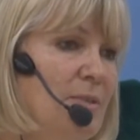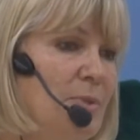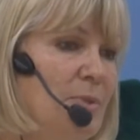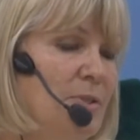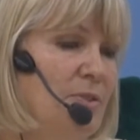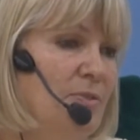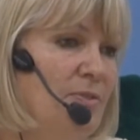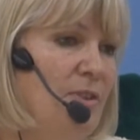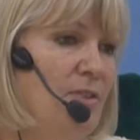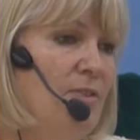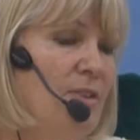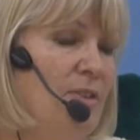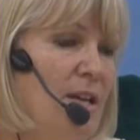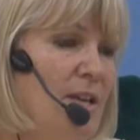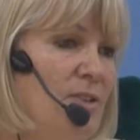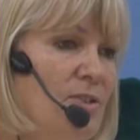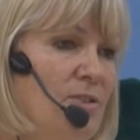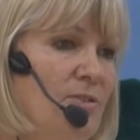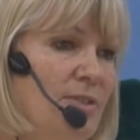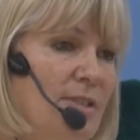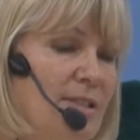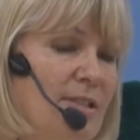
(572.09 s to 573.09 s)
it was a very
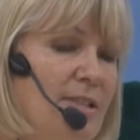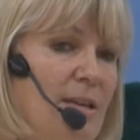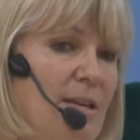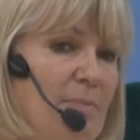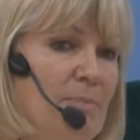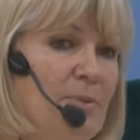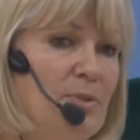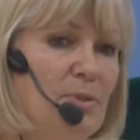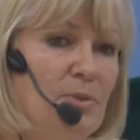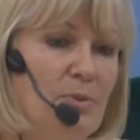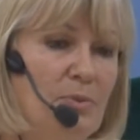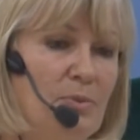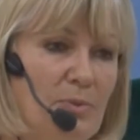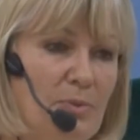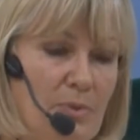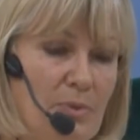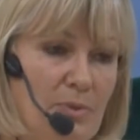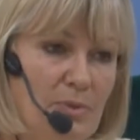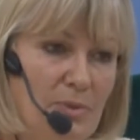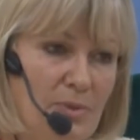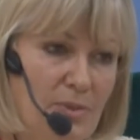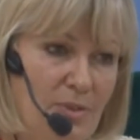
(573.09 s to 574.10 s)
natural step
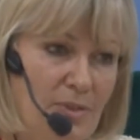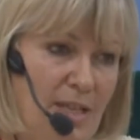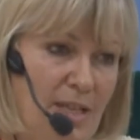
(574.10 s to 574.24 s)
to